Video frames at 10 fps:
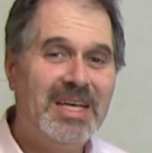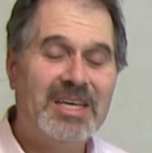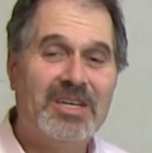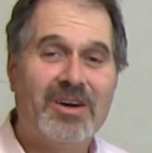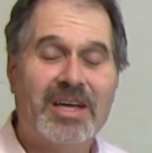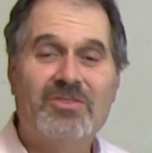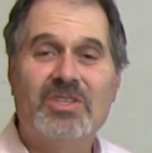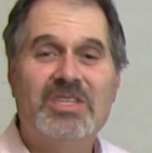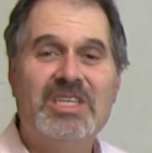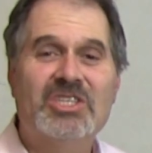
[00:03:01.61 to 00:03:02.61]
You know, I used to
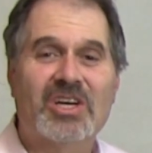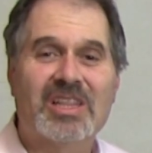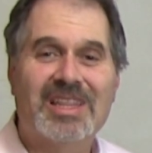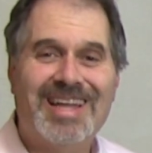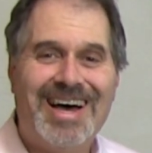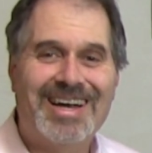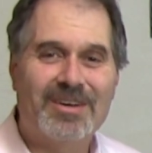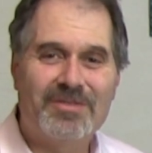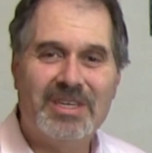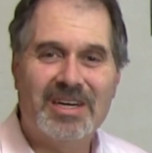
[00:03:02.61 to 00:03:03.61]
teach a lot
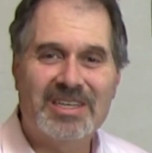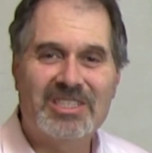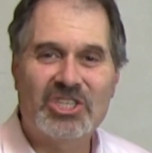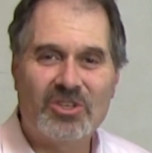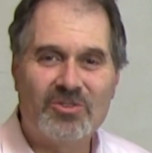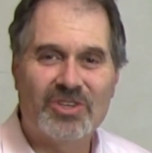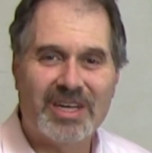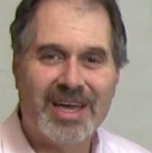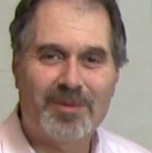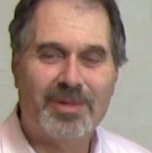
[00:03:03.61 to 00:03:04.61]
of young children
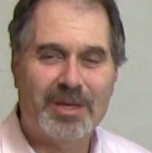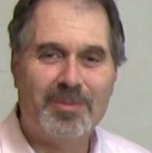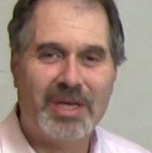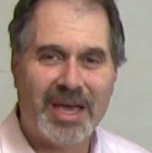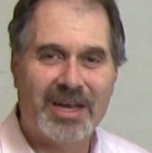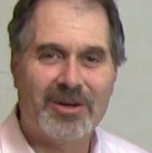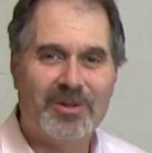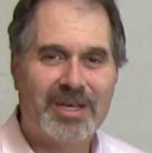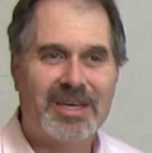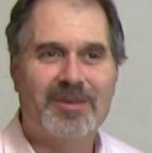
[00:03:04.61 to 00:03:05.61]
how to play piano.
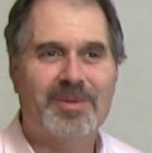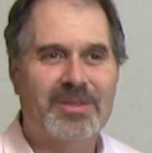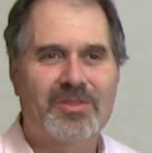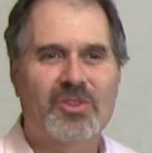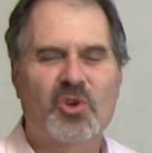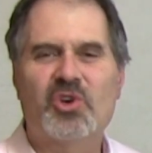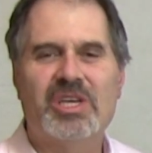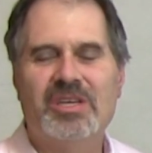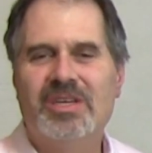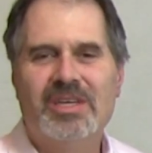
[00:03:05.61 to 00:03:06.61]
Like I had about
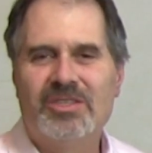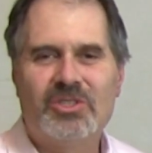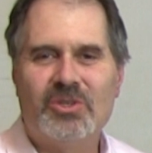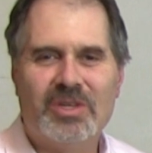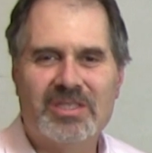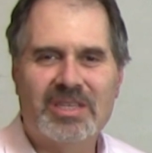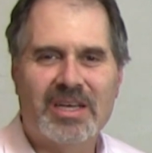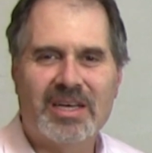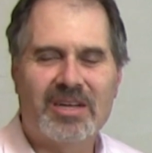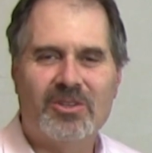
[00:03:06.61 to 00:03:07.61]
thirty students at,
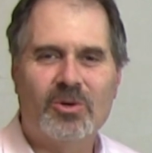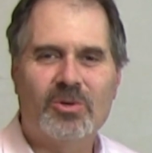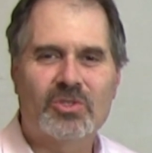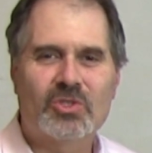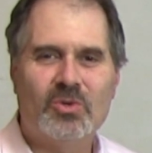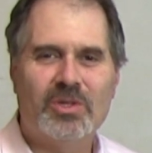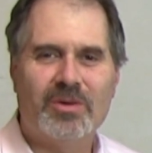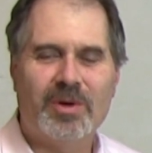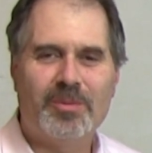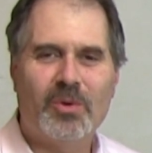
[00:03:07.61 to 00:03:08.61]
at a local school at
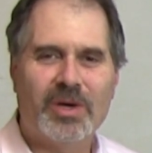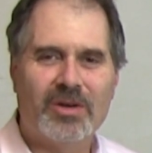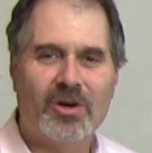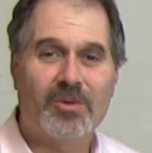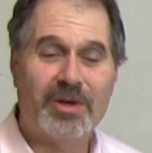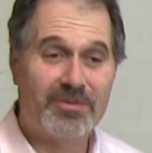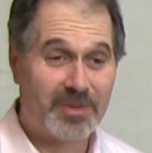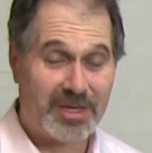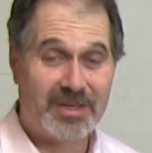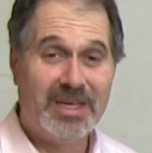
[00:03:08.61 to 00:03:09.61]
one point, all the way from
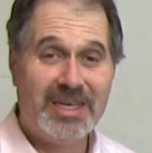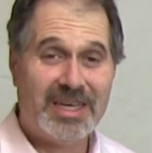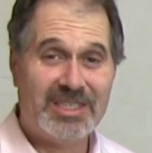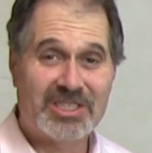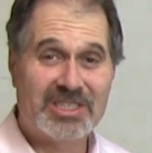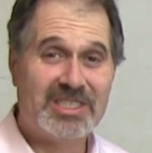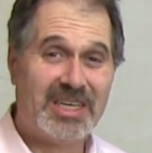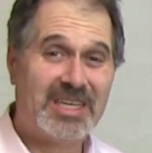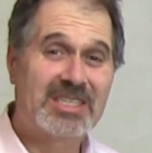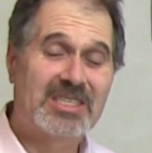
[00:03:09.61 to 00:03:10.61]
like ages
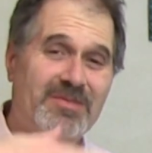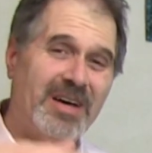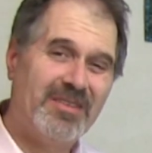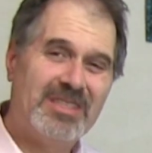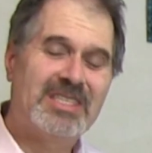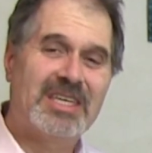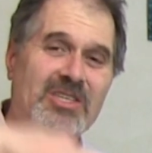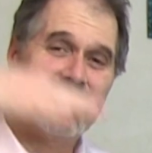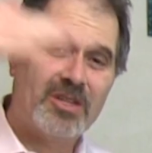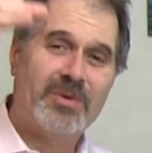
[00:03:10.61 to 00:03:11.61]
six, five and
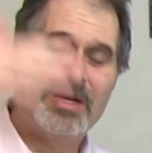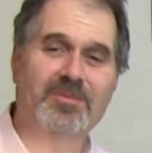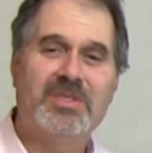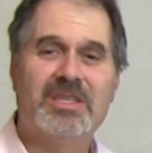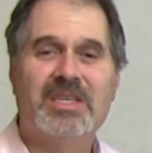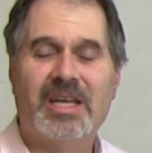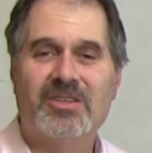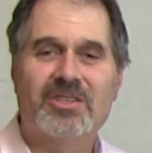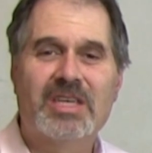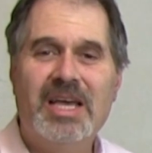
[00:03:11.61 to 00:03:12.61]
six, all the way up to
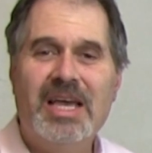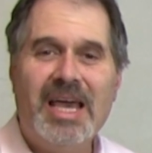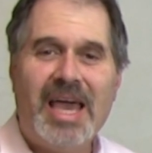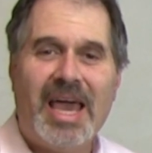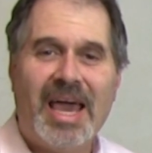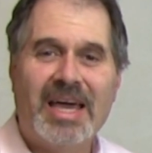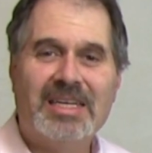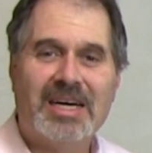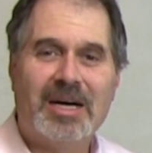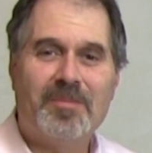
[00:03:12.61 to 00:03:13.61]
teenagers. And
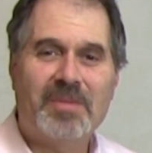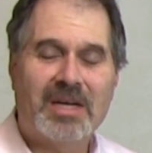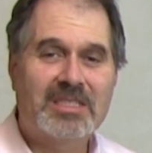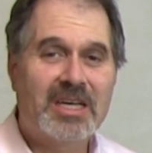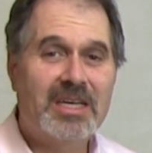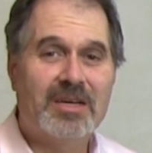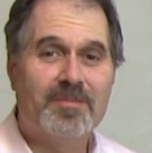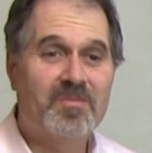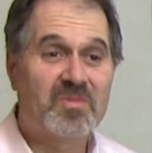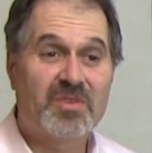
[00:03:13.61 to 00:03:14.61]
um, I'll tell you,
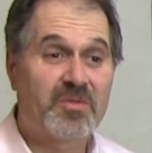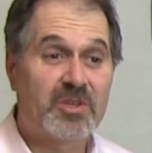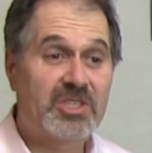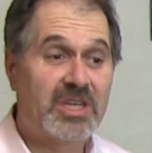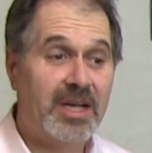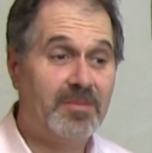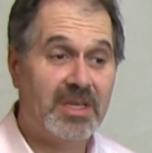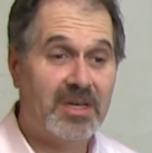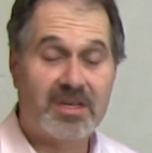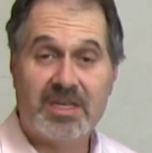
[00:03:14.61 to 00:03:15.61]
the first time the
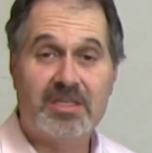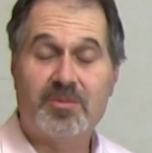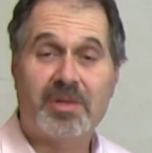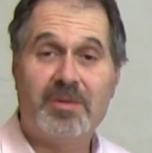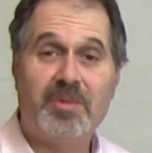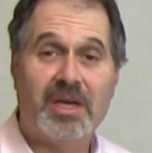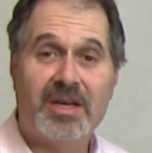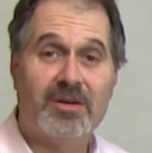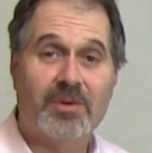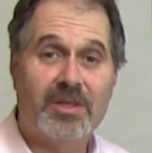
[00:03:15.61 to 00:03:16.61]
young kids play
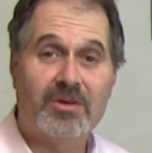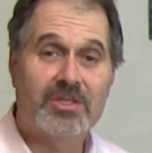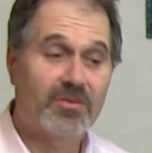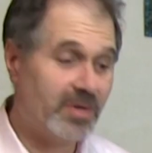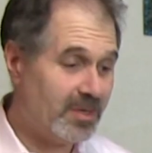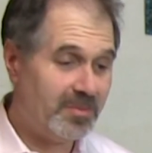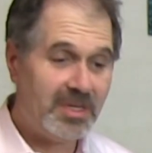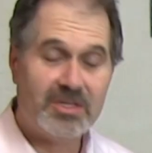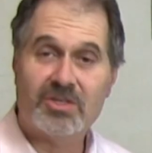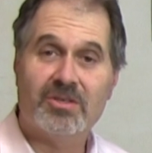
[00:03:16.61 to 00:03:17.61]
piano, whether it's a written
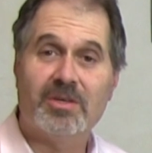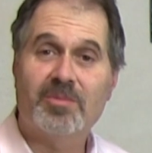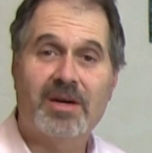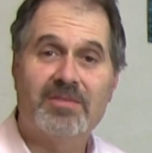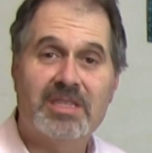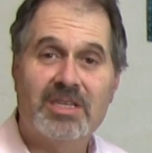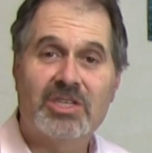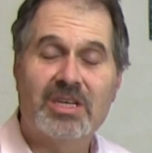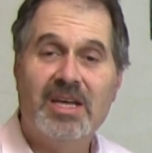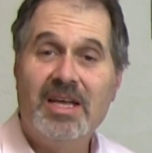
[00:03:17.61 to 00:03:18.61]
piece or
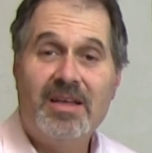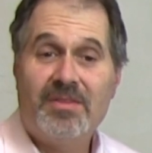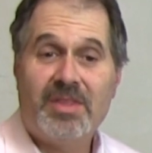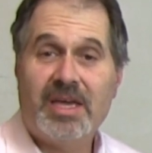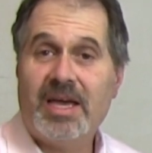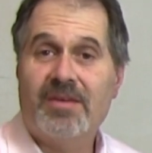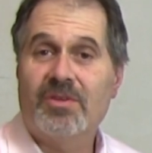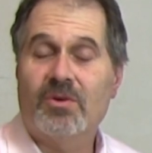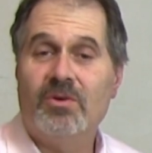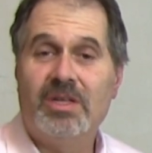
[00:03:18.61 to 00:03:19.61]
improvisation, they have
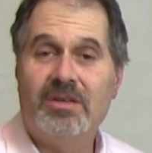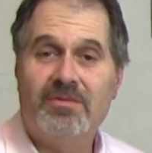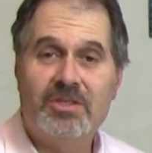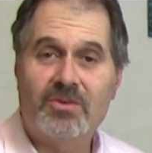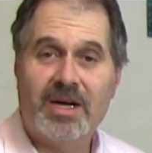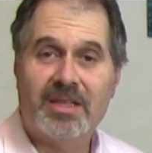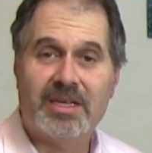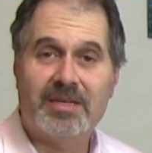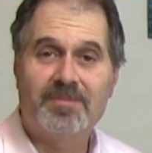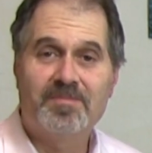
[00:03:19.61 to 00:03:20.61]
their own
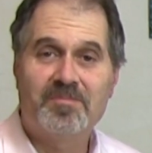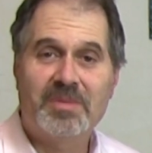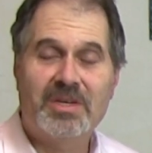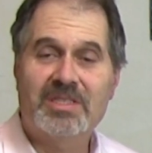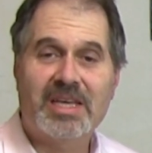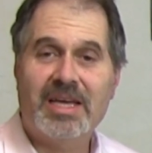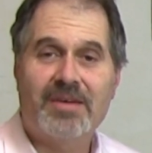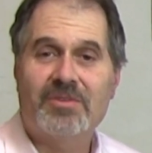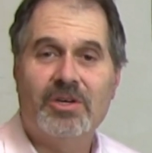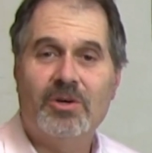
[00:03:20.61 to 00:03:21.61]
individuality because they
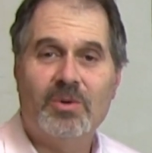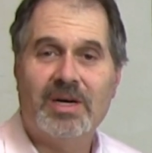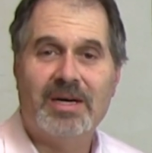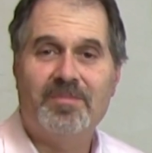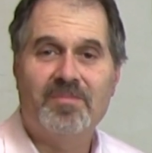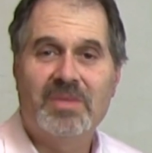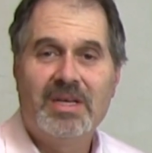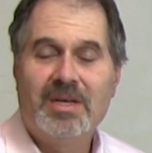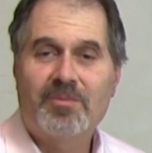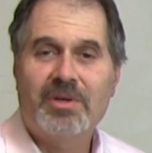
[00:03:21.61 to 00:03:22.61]
have no um,
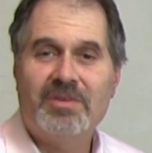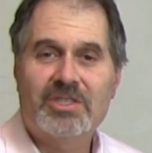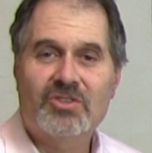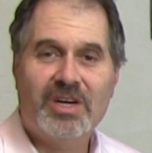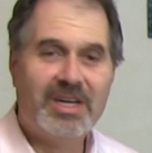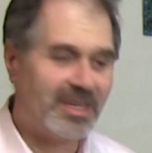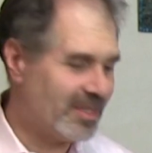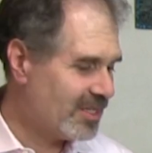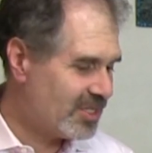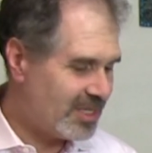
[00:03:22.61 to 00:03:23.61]
previous training.
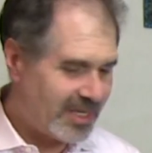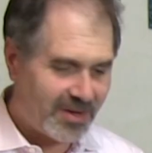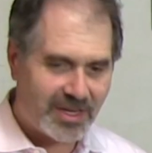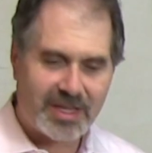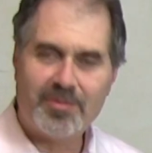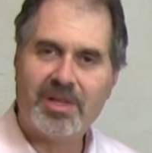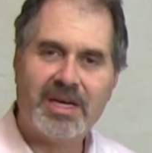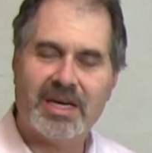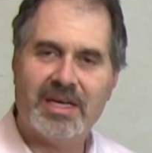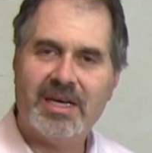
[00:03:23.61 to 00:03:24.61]
They just sit down and they
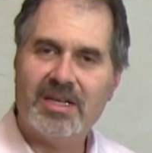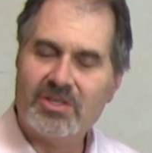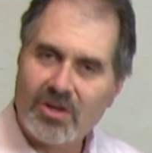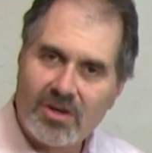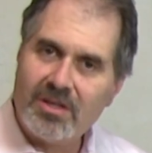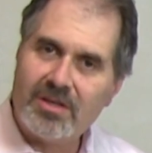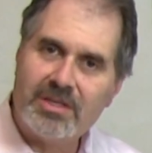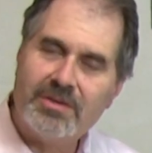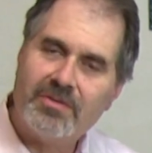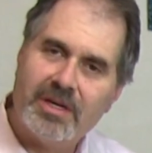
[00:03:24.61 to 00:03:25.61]
play it, and it's all a little
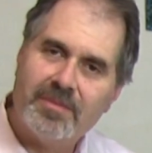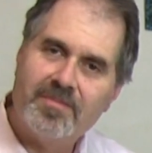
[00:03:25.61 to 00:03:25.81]
different.